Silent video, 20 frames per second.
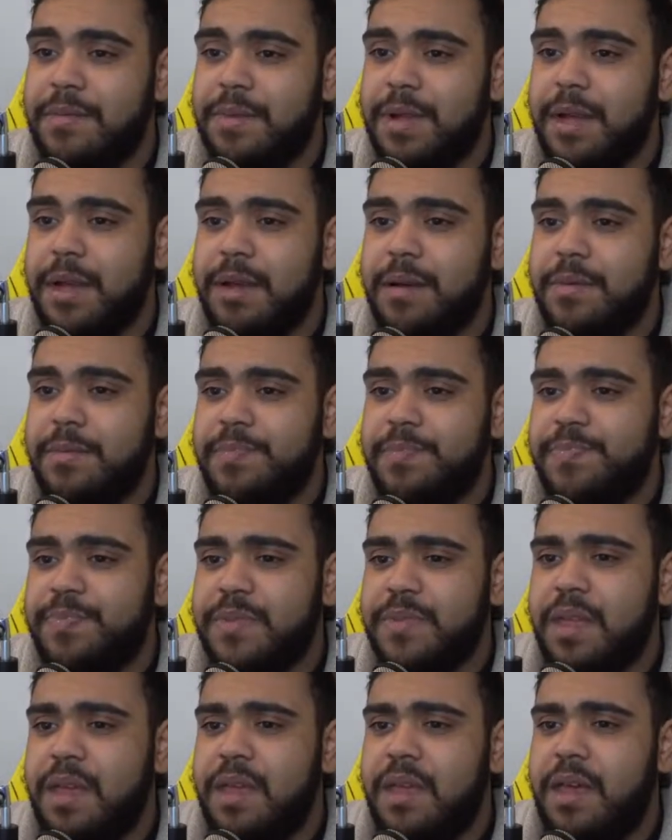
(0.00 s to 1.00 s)
Yeah.
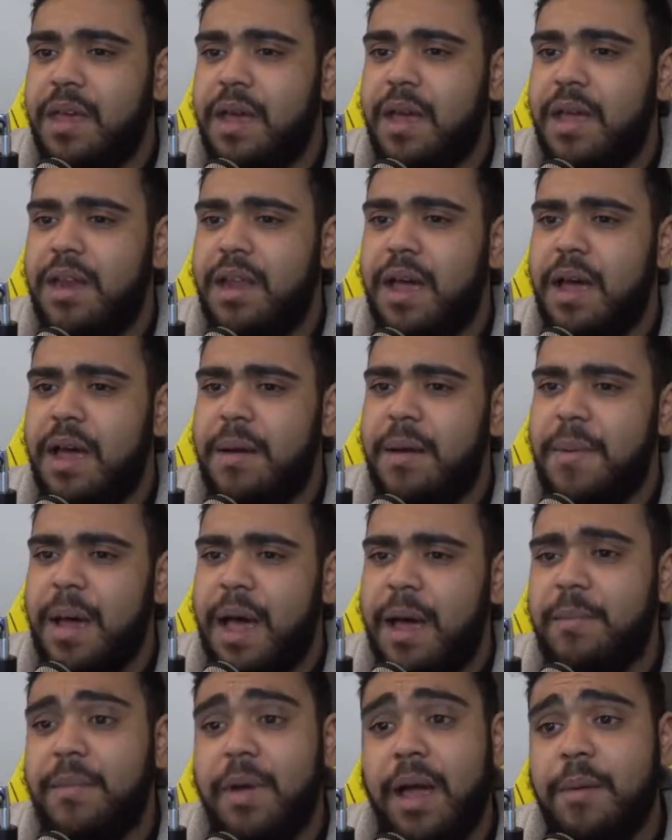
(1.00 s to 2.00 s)
And
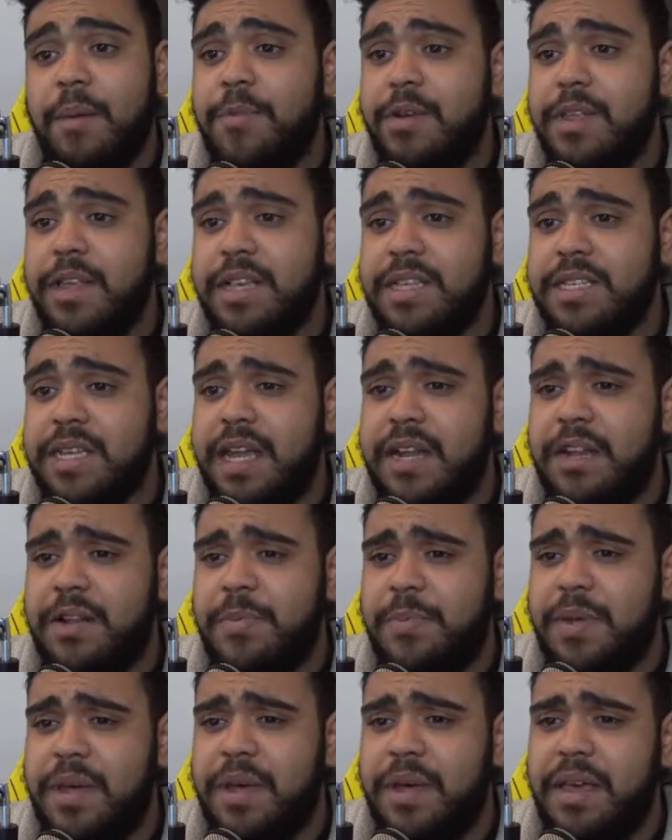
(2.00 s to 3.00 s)
I'm really excited to
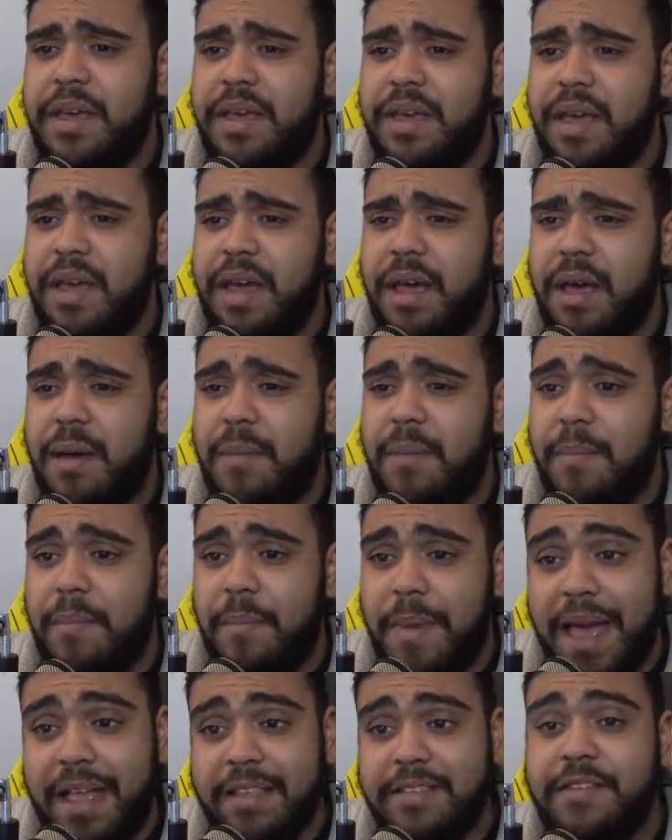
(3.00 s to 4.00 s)
play
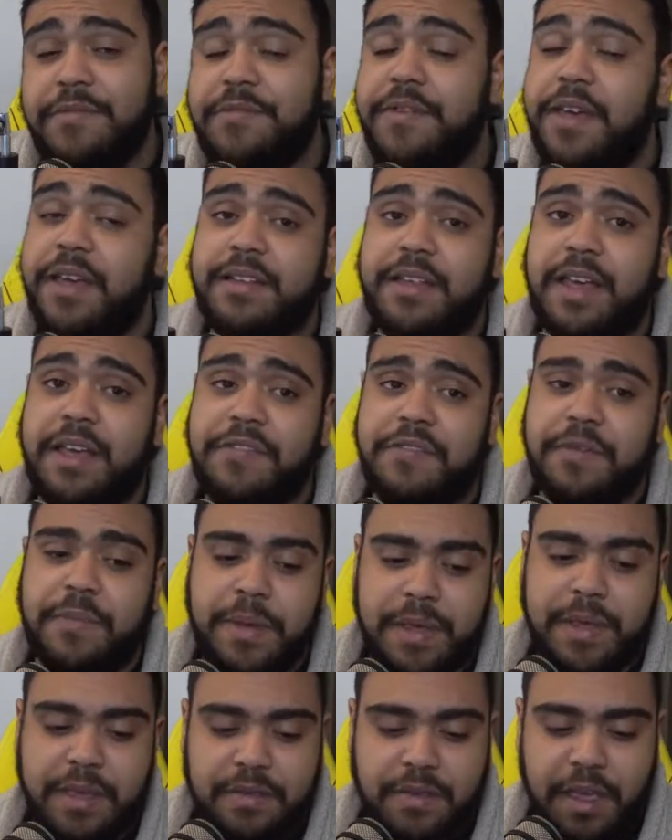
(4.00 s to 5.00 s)
Mass Effect actually,
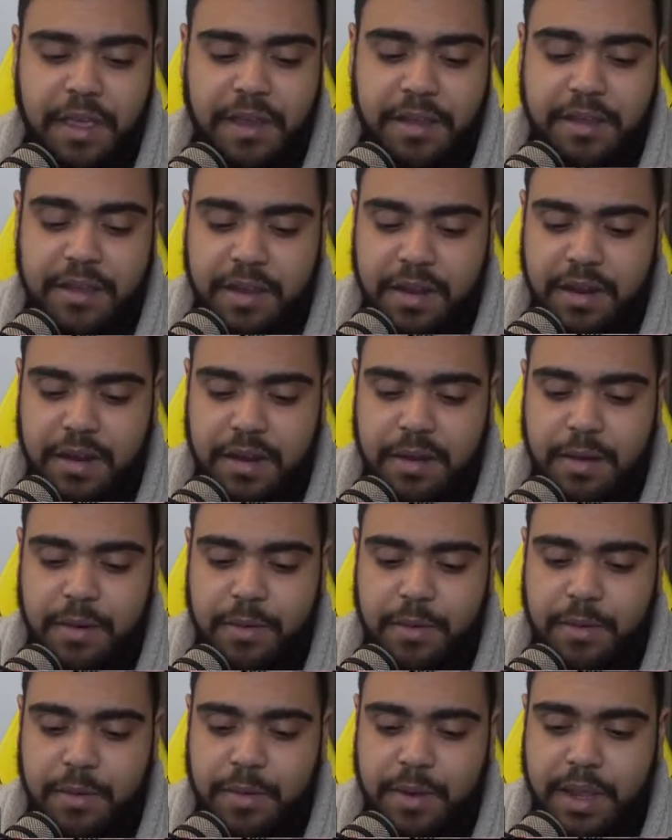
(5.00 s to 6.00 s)
because I didn't
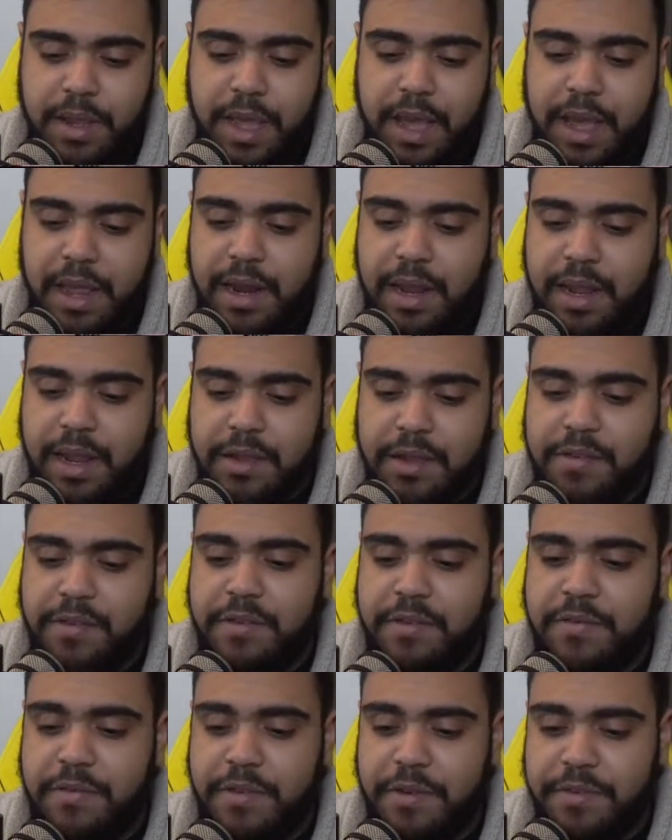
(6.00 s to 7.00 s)
get into
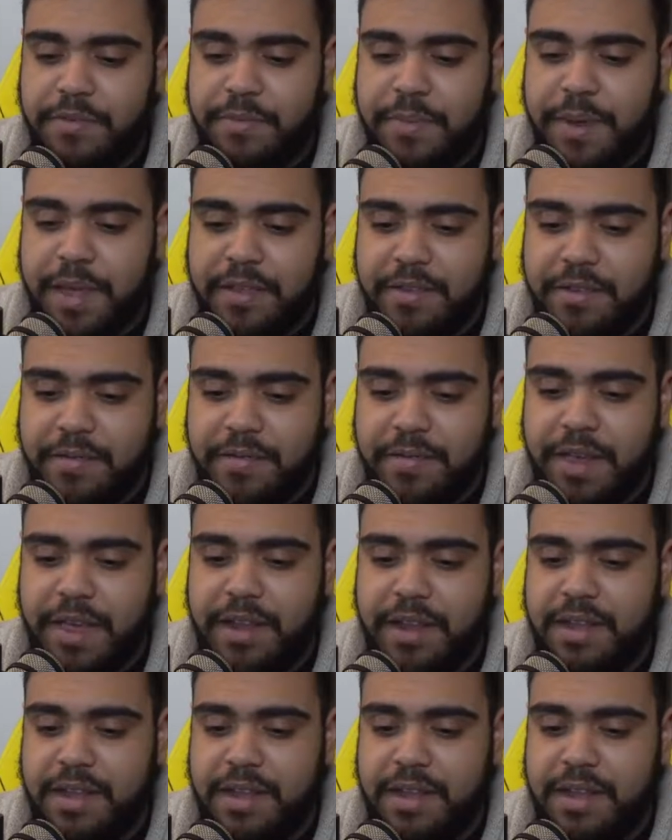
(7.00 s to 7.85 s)
the first Mass Effect.